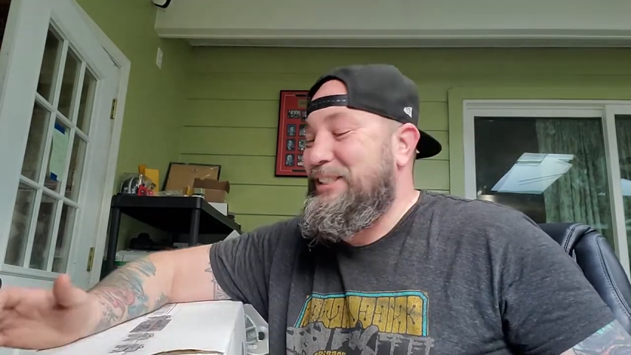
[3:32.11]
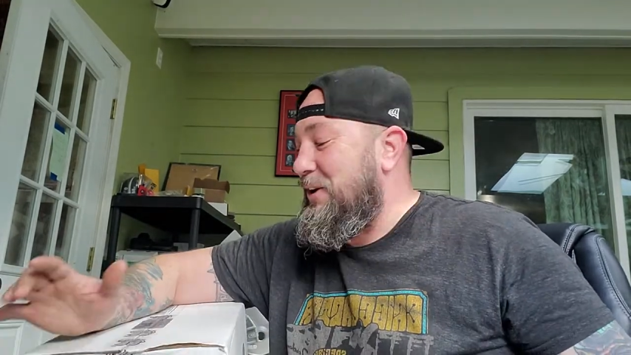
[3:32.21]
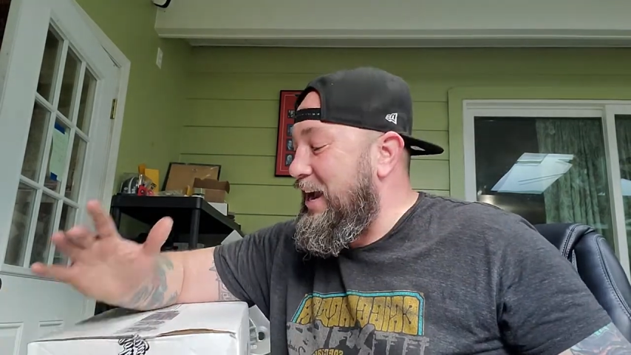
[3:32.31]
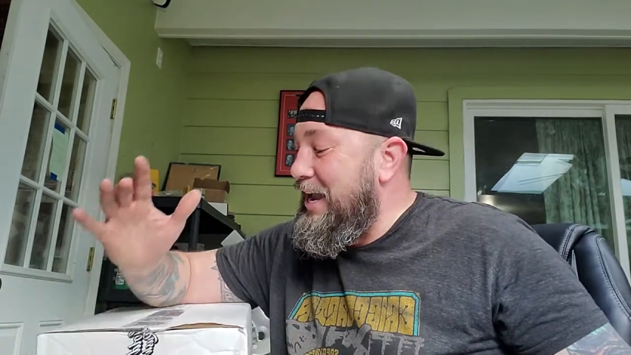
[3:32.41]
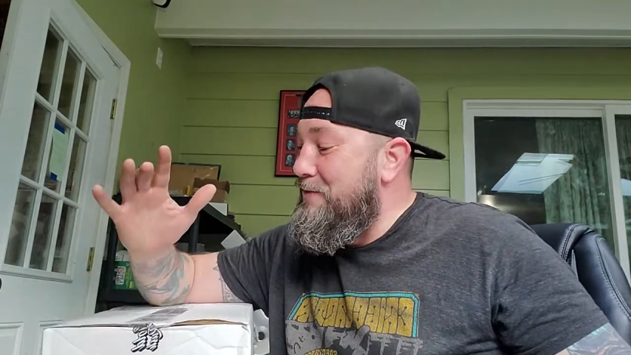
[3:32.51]
So
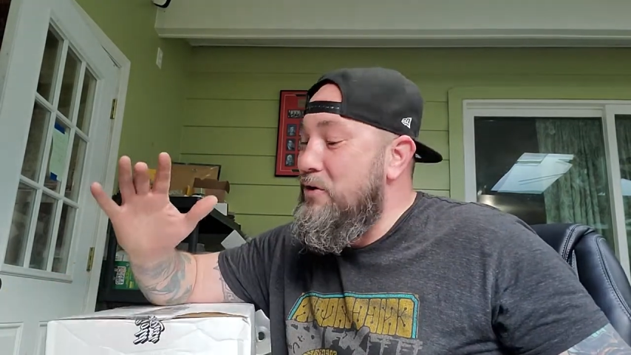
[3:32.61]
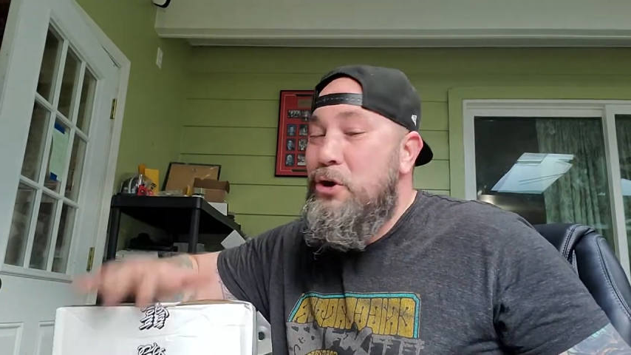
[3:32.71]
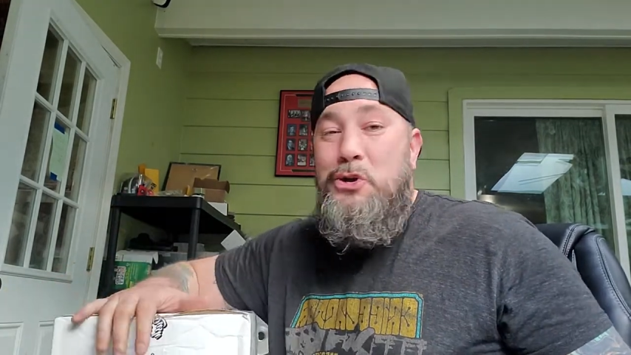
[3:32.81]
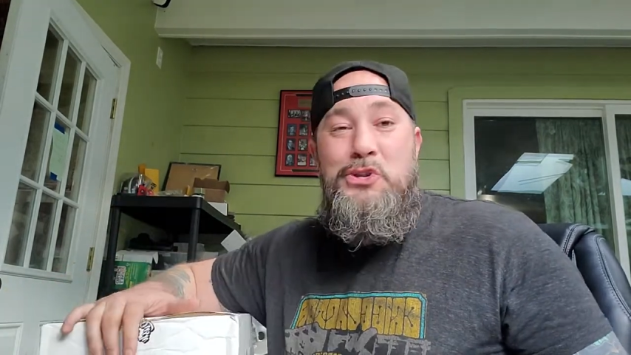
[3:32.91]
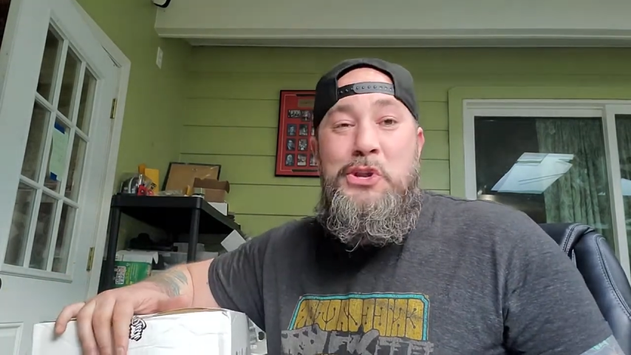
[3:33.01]
I have
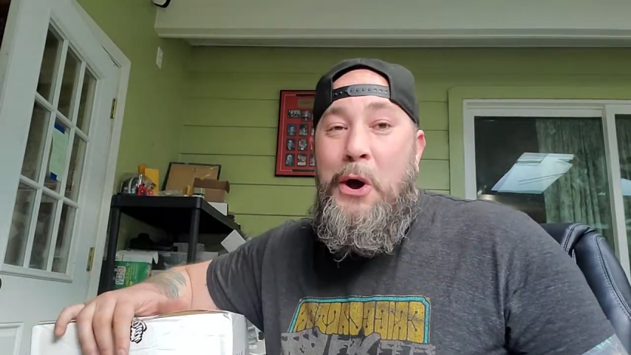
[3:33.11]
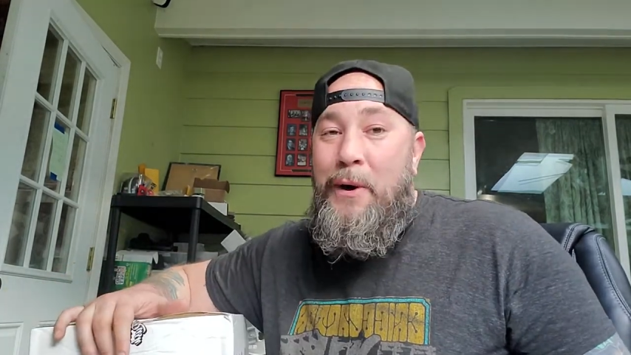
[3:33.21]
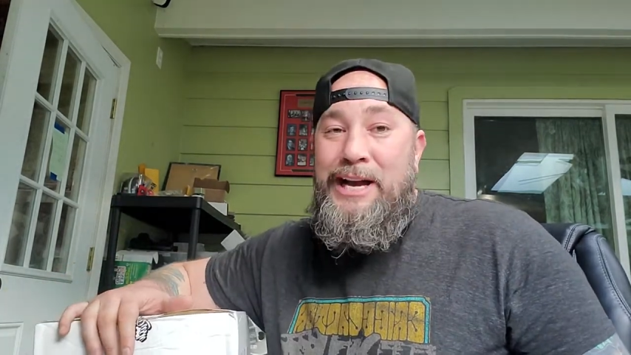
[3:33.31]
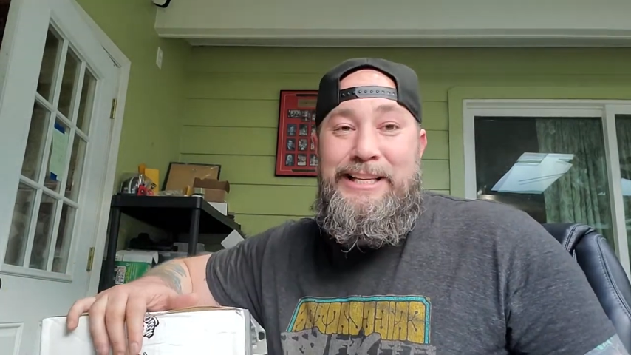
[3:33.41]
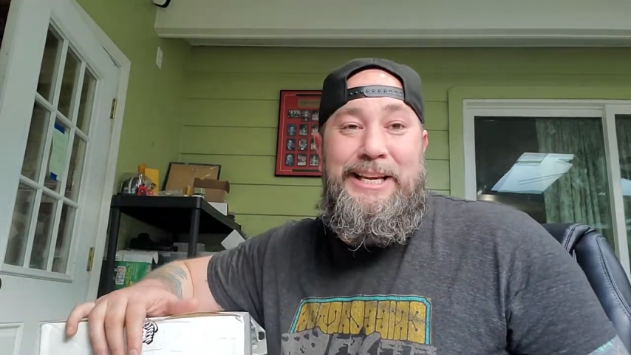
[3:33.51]
no
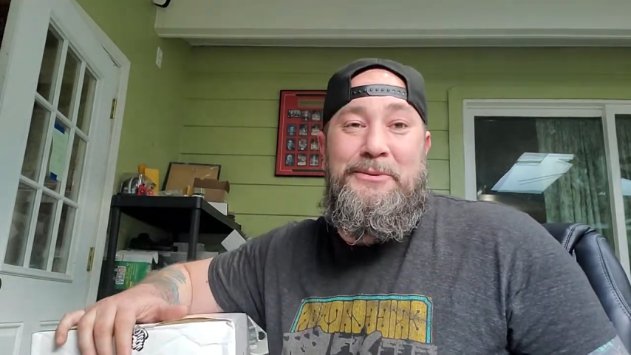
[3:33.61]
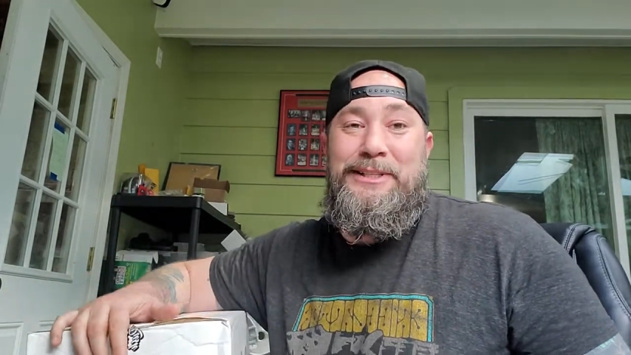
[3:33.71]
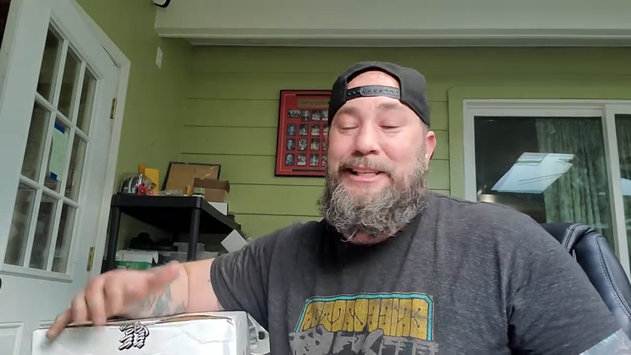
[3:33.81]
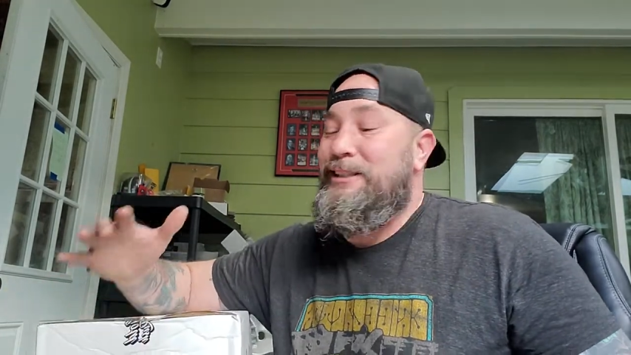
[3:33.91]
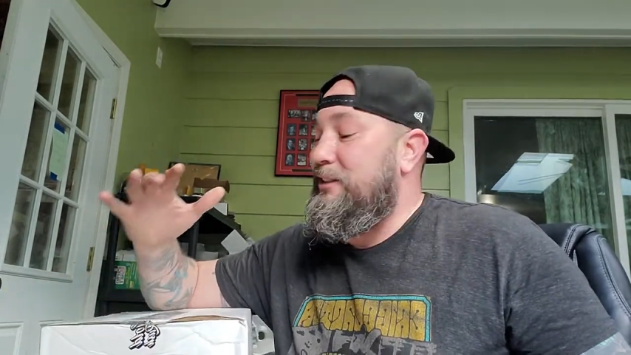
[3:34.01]
idea
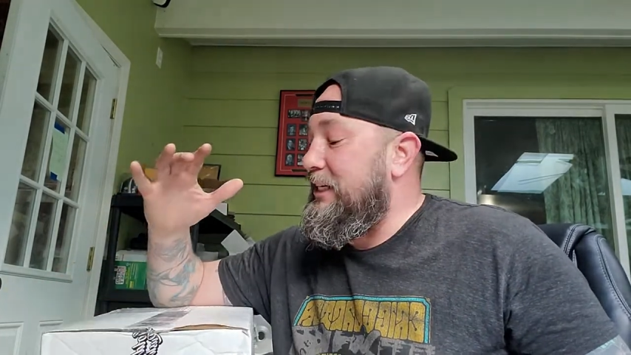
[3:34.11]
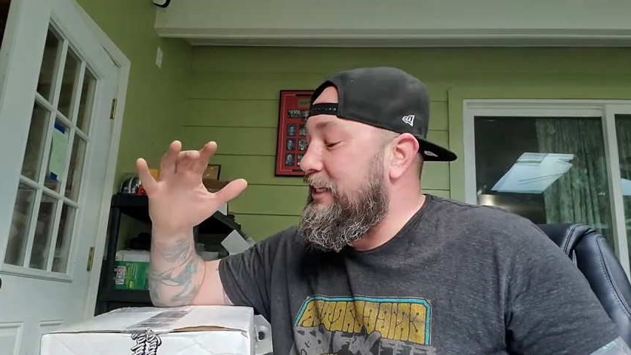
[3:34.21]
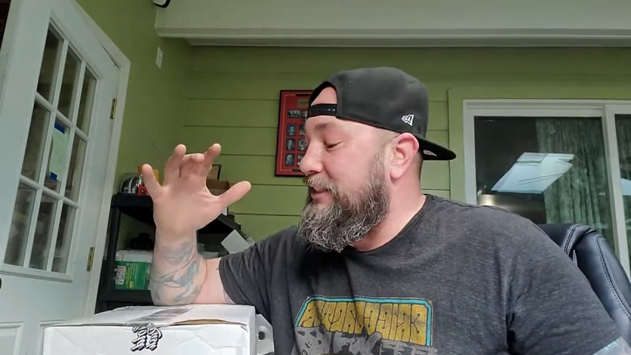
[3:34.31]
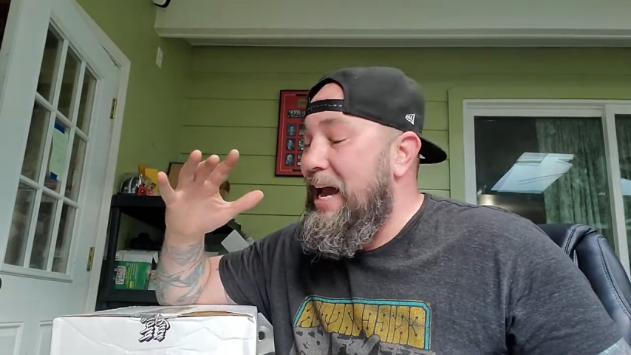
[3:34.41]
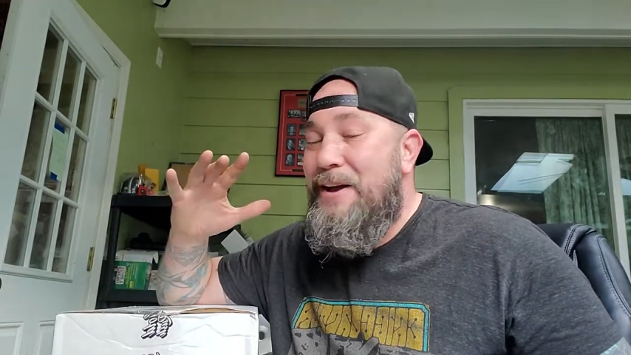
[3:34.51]
what this
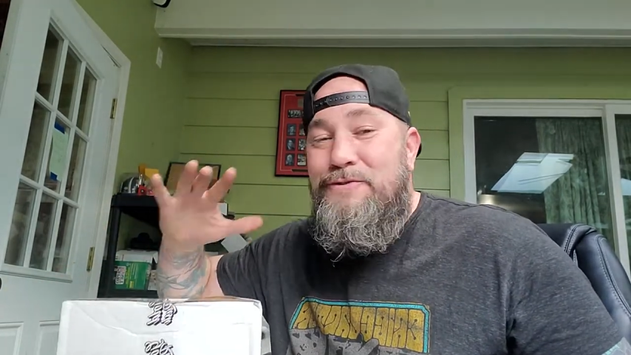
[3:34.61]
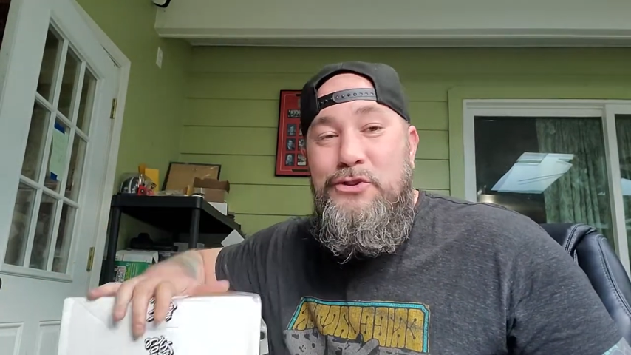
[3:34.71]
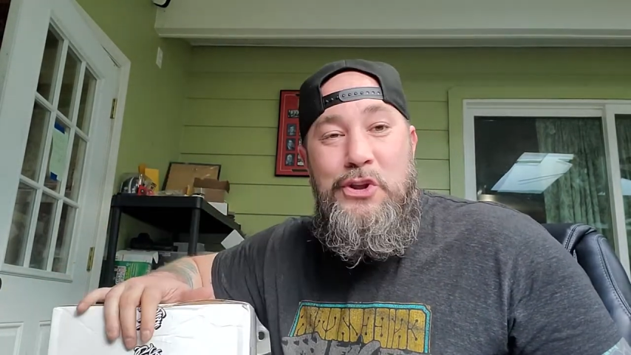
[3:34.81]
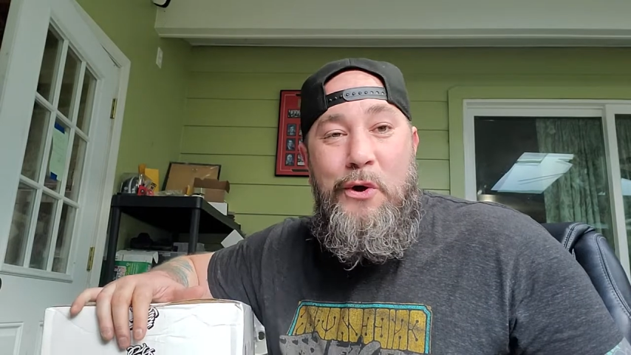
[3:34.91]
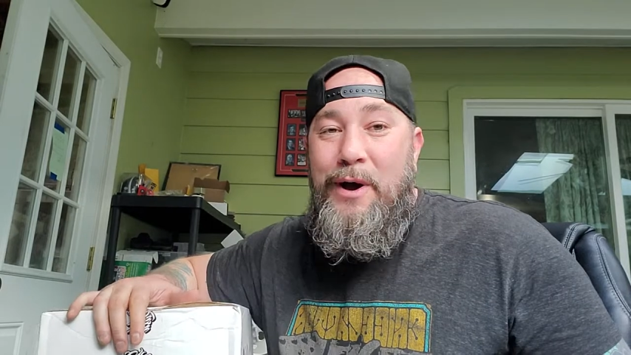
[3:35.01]
is. I have
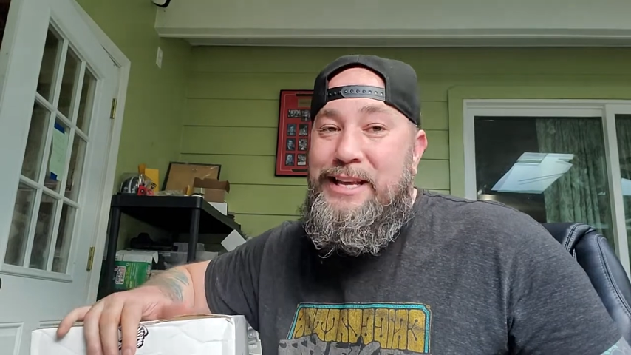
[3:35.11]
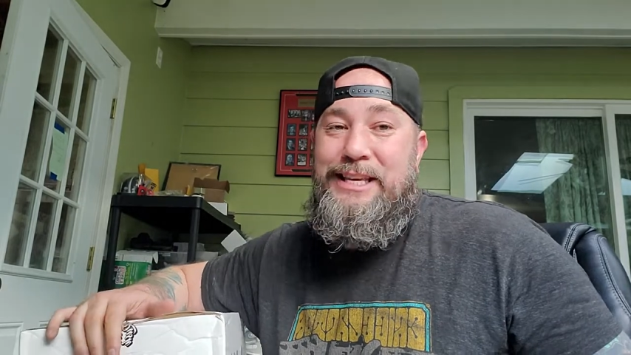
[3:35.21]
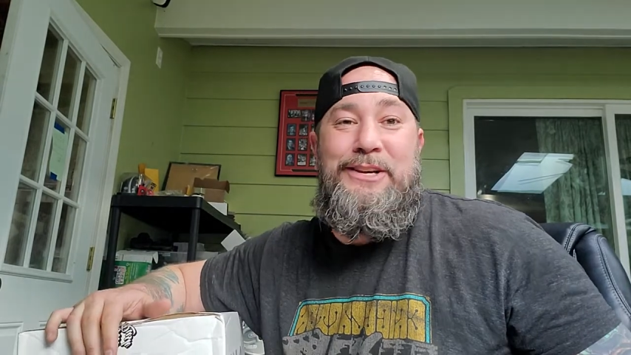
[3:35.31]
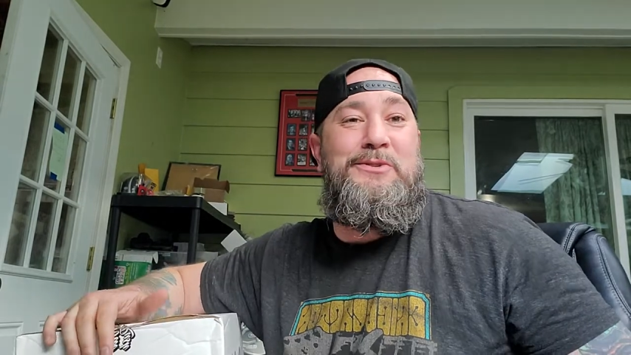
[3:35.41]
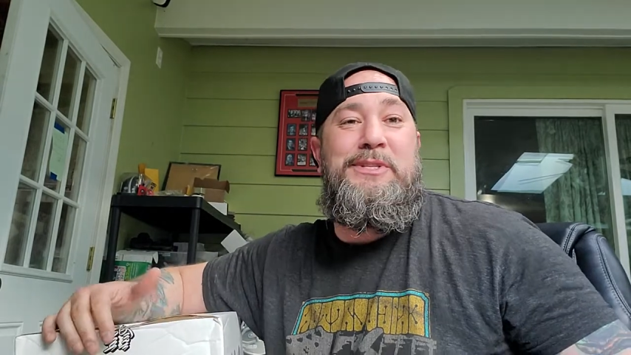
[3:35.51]
no
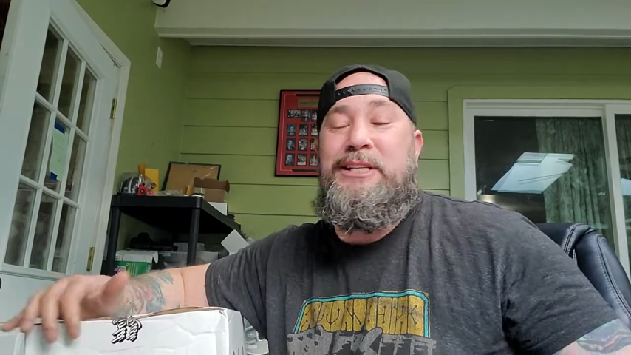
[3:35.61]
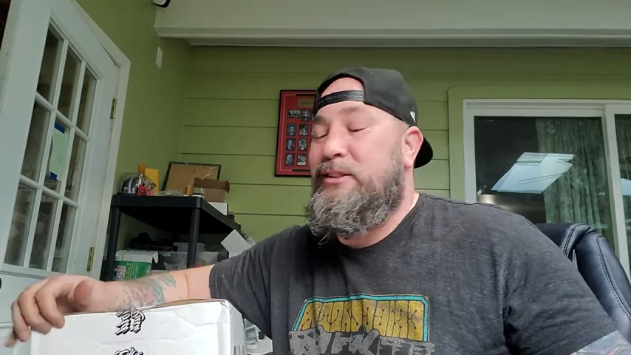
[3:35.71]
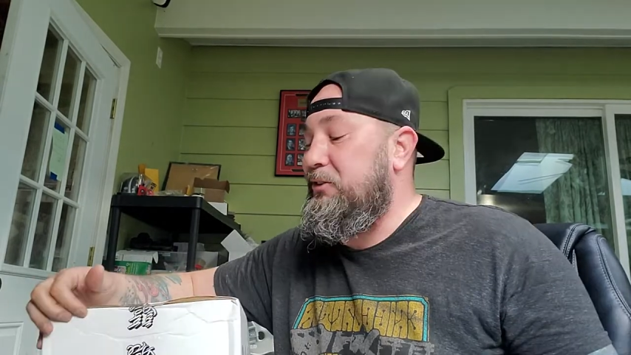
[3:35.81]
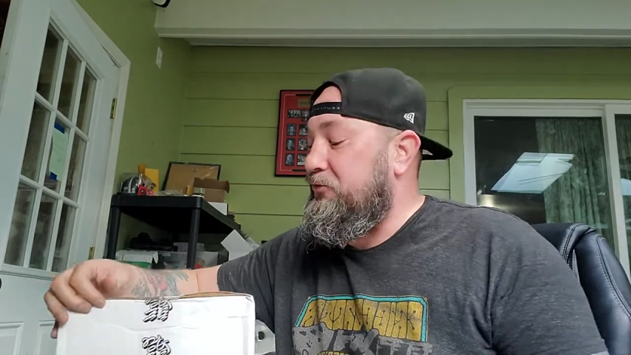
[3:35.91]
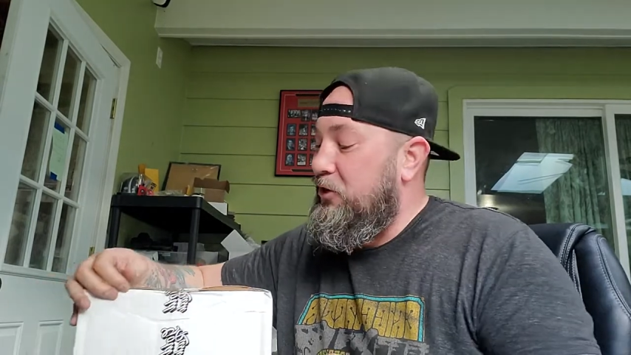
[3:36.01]
idea who this
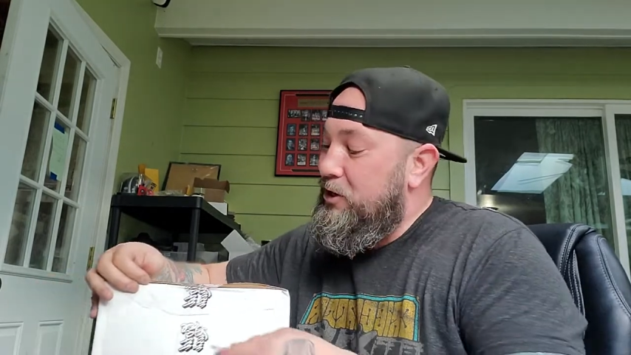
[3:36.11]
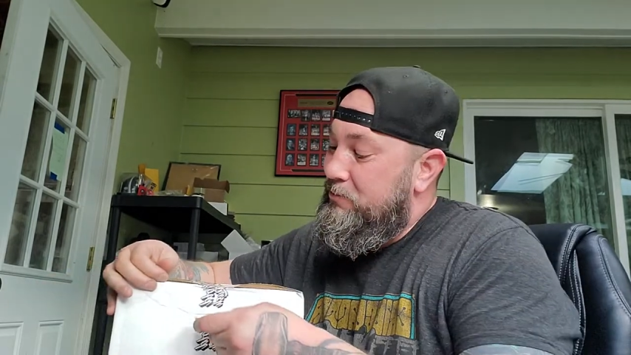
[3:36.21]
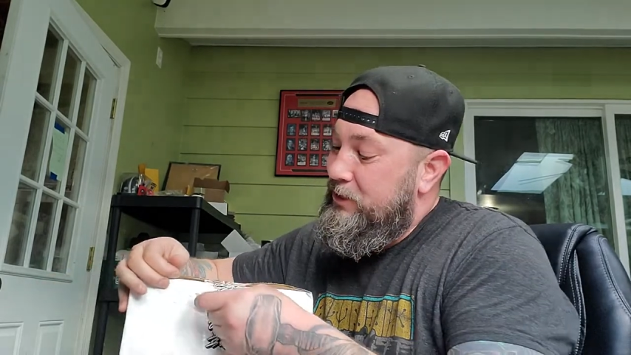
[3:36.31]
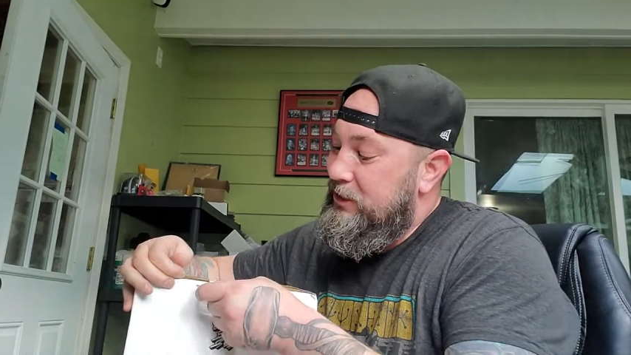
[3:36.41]
is from.